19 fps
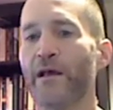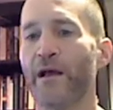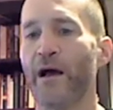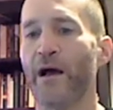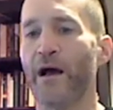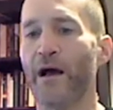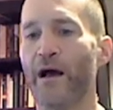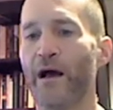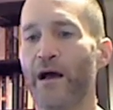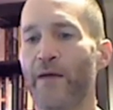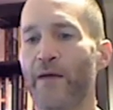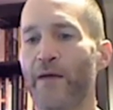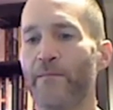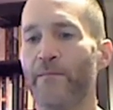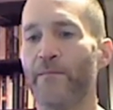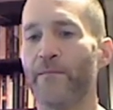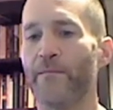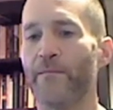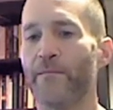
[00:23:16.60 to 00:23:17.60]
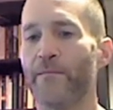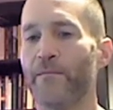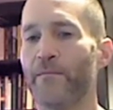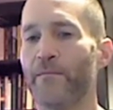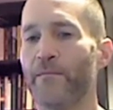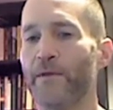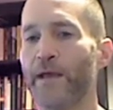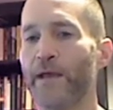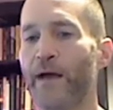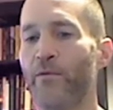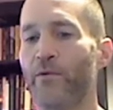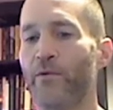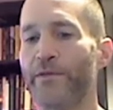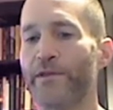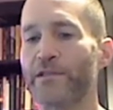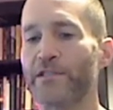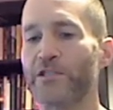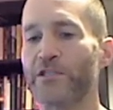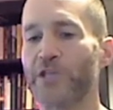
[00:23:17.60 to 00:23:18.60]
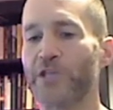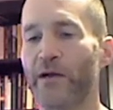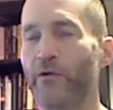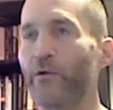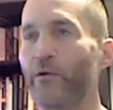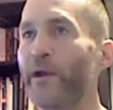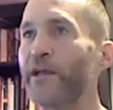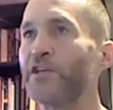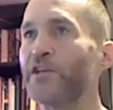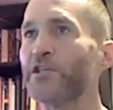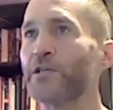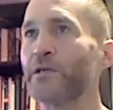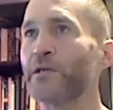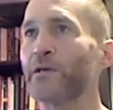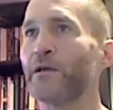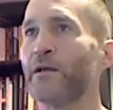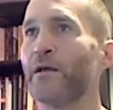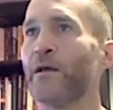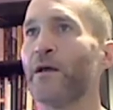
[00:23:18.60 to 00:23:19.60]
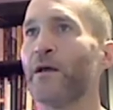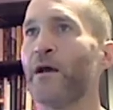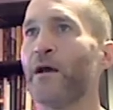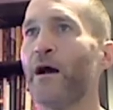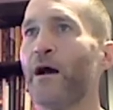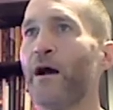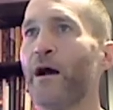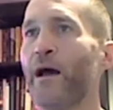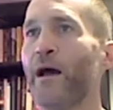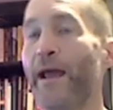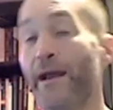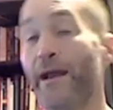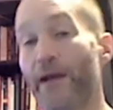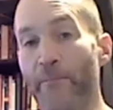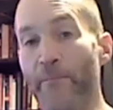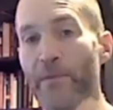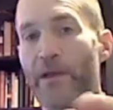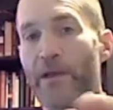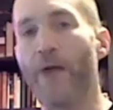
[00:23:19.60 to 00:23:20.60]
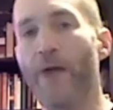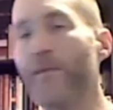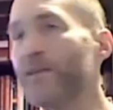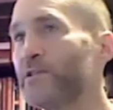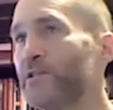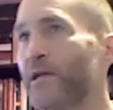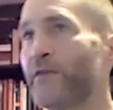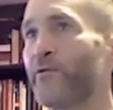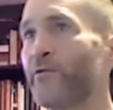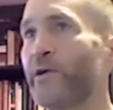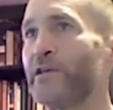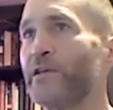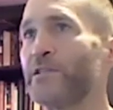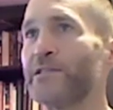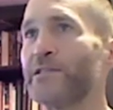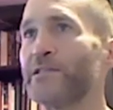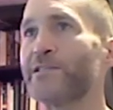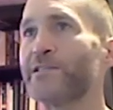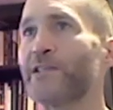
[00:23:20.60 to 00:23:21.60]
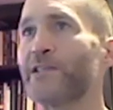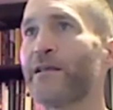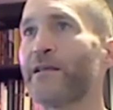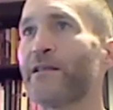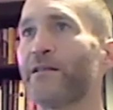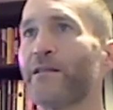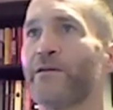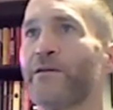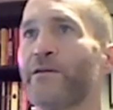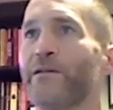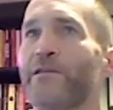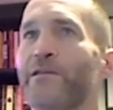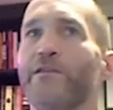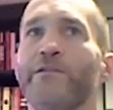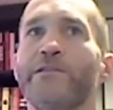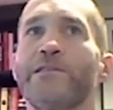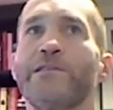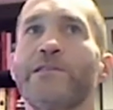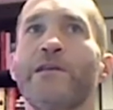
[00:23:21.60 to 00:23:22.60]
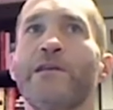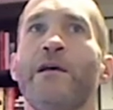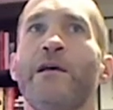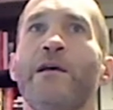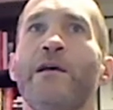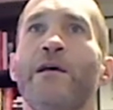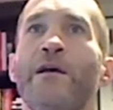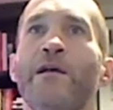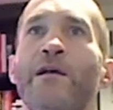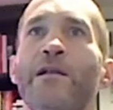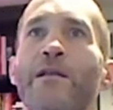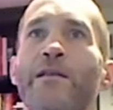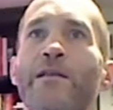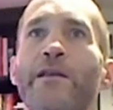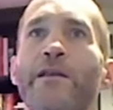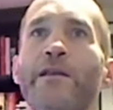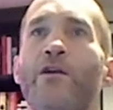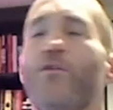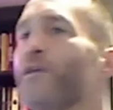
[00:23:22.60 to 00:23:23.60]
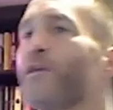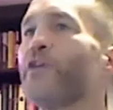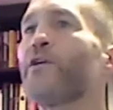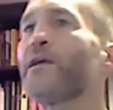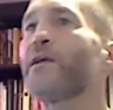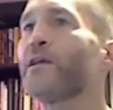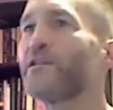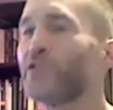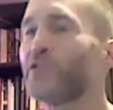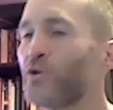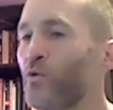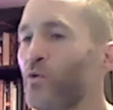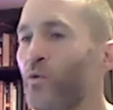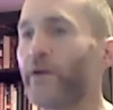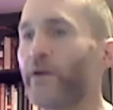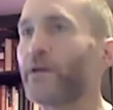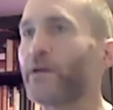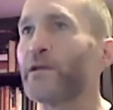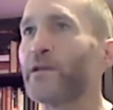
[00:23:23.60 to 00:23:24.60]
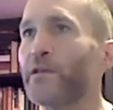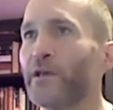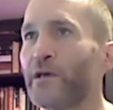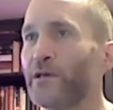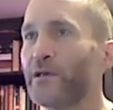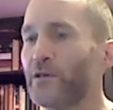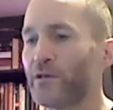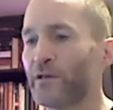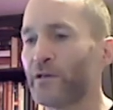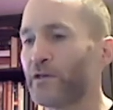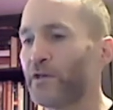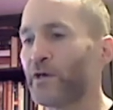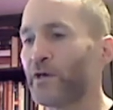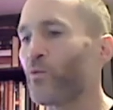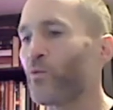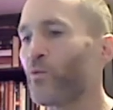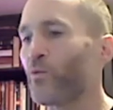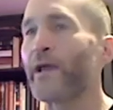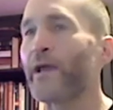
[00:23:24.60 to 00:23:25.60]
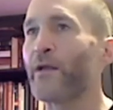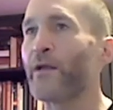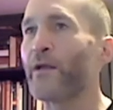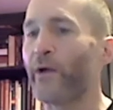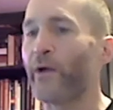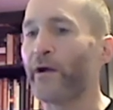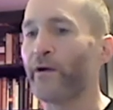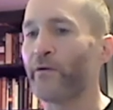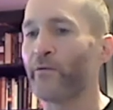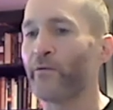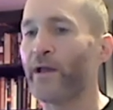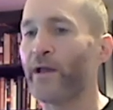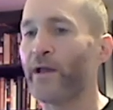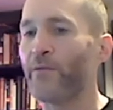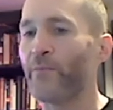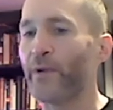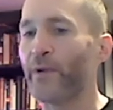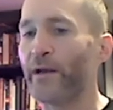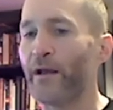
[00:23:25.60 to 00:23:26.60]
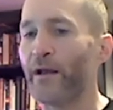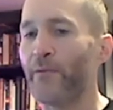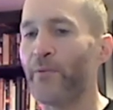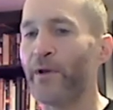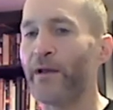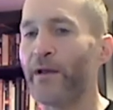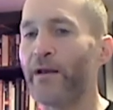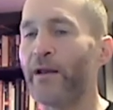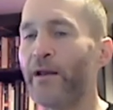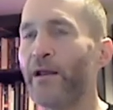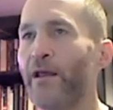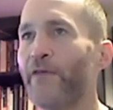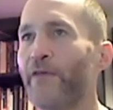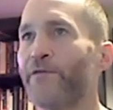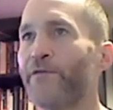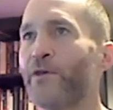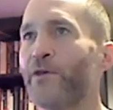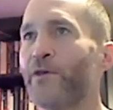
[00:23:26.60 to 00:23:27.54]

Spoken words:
with this generation and up and coming generations, it's there's you can do work, you can work anywhere, right? But if